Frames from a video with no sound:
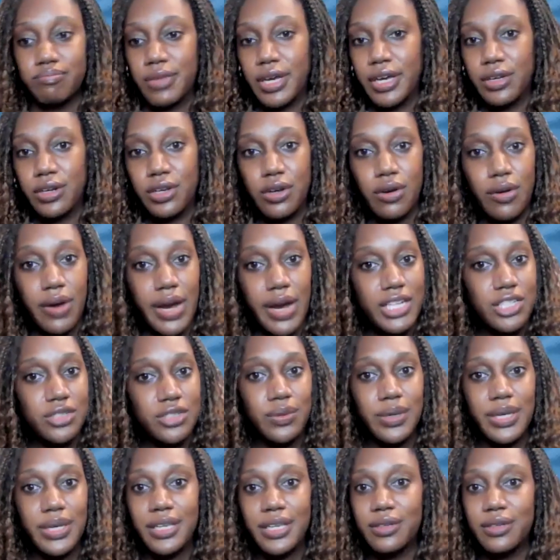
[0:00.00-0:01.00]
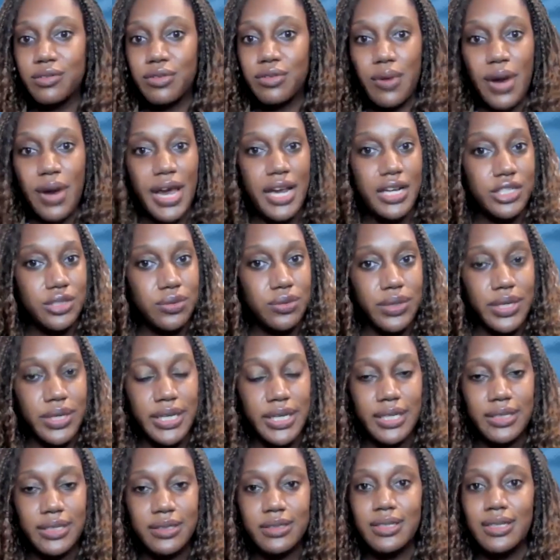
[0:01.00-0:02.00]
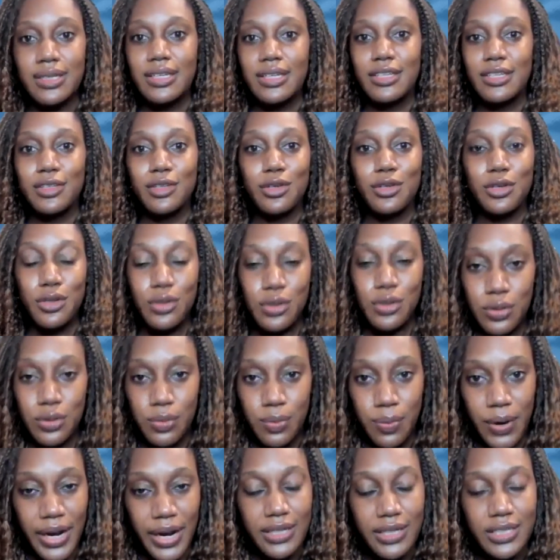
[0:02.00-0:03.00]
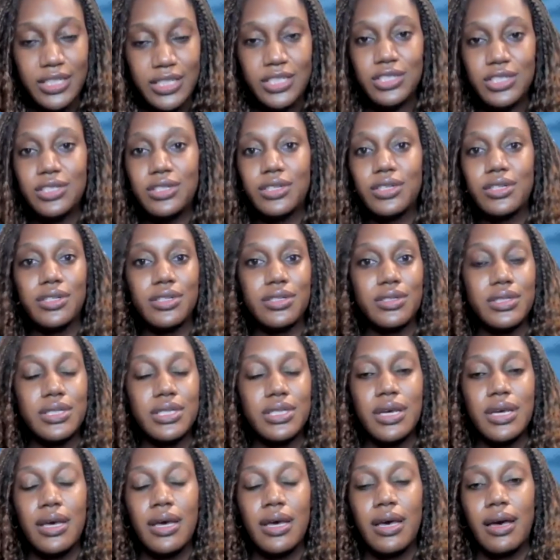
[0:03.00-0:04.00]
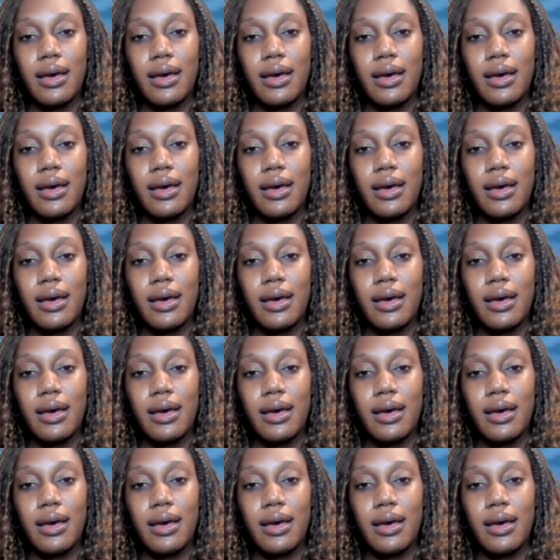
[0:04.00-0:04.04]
undergraduate, graduate, new practitioners,